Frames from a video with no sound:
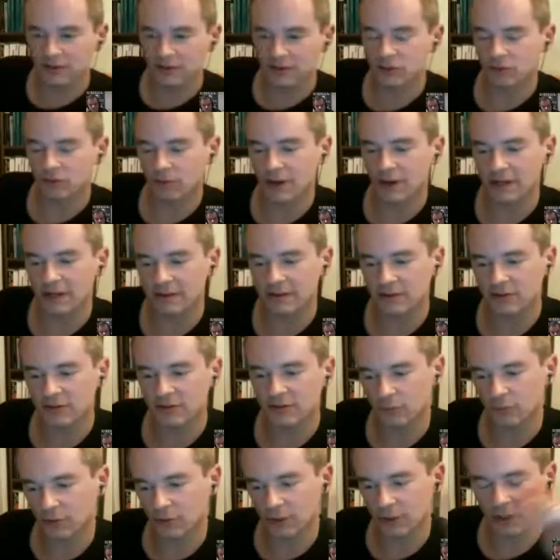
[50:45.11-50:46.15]
This is
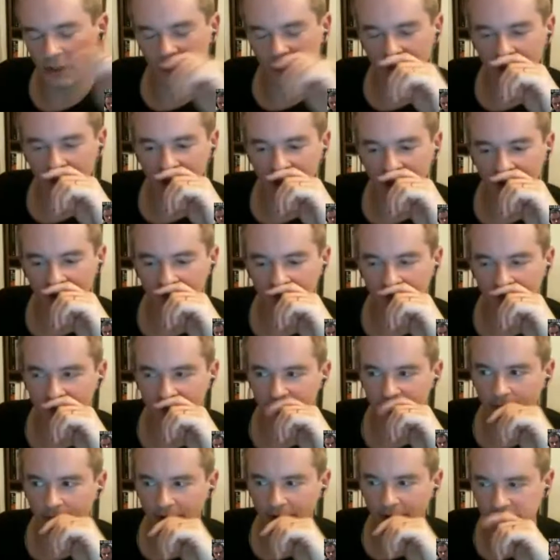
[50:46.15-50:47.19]
where a lot of this
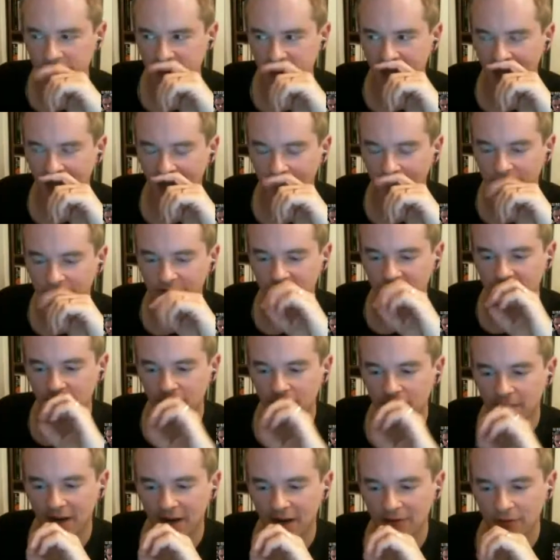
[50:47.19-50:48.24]
oppression happens in the
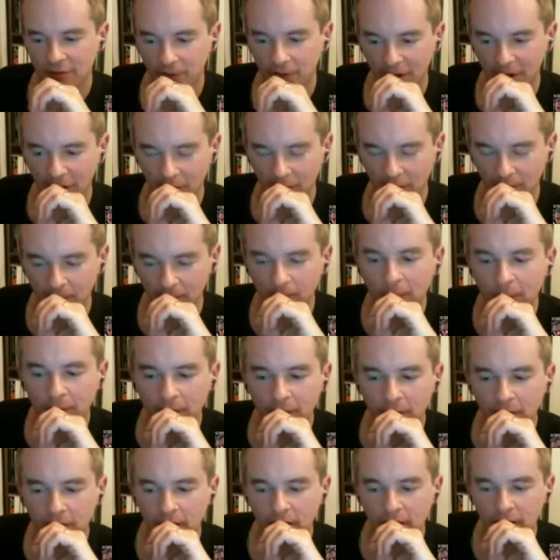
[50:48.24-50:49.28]
private realm,
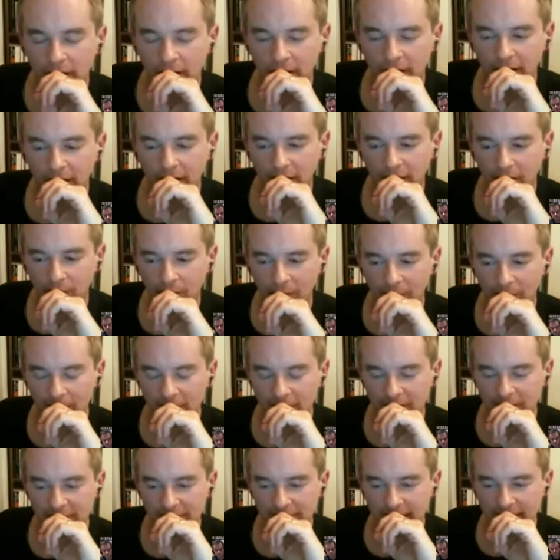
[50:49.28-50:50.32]
the realm that's
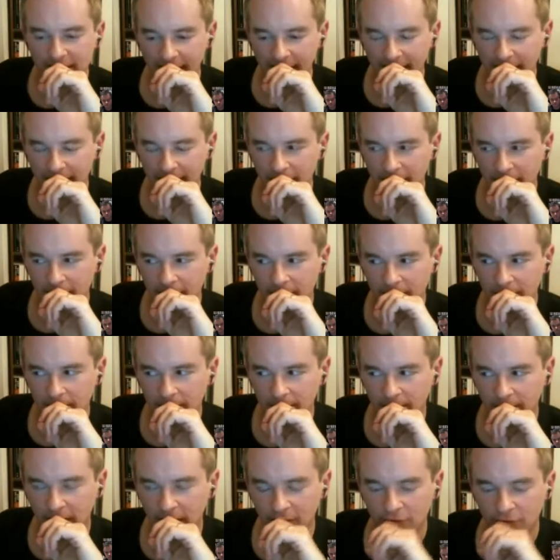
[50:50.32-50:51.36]
not
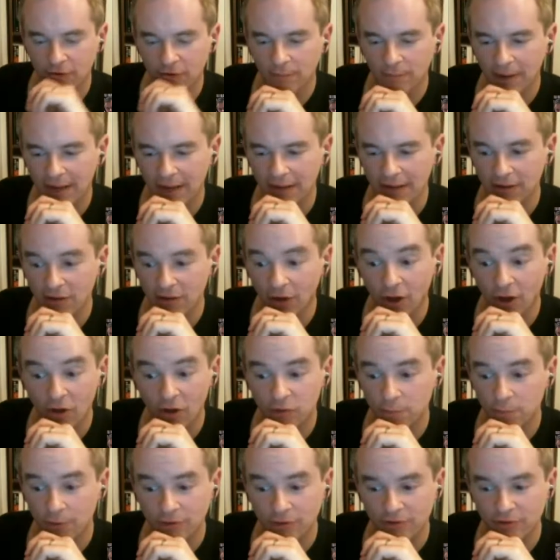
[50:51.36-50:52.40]
governed by laws
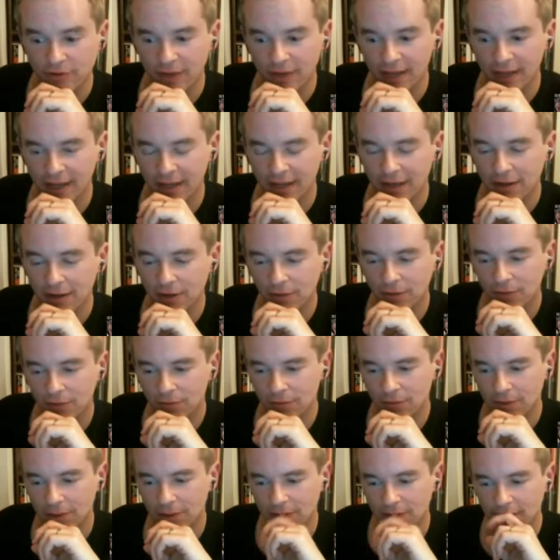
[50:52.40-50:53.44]
per se,
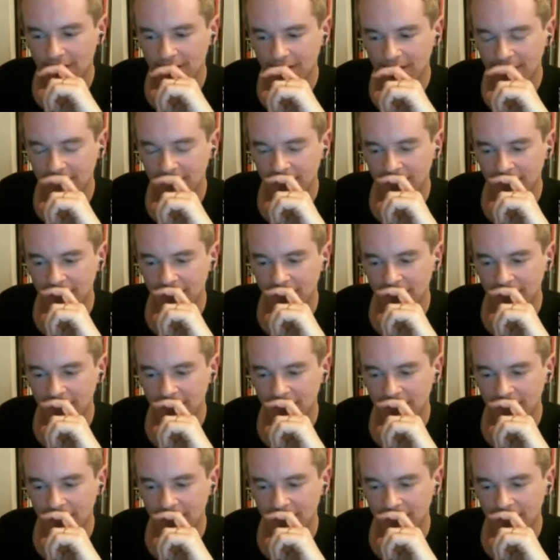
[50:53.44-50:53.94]
really, is it?